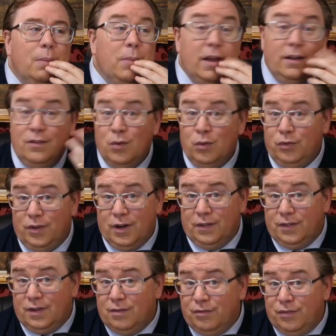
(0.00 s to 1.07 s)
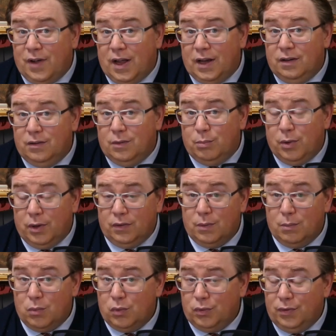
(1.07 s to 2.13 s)
It's not just confined to bricks
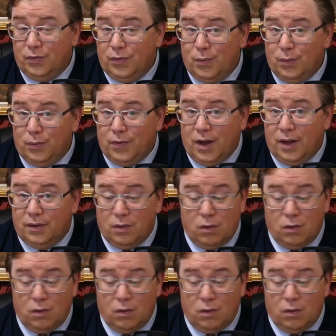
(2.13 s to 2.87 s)
and mortar stores either.